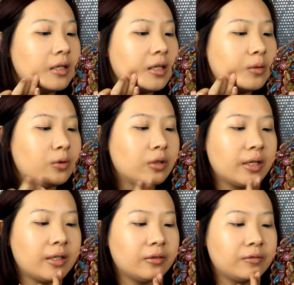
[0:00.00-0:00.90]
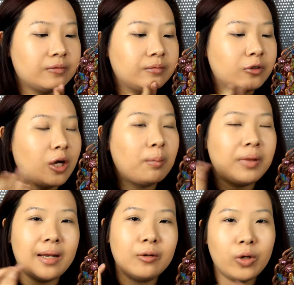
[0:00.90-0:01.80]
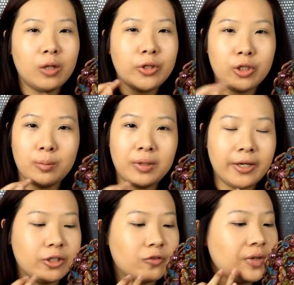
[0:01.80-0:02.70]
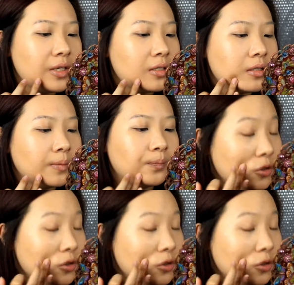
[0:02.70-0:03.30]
it would kind of not blend well when you apply it on your face.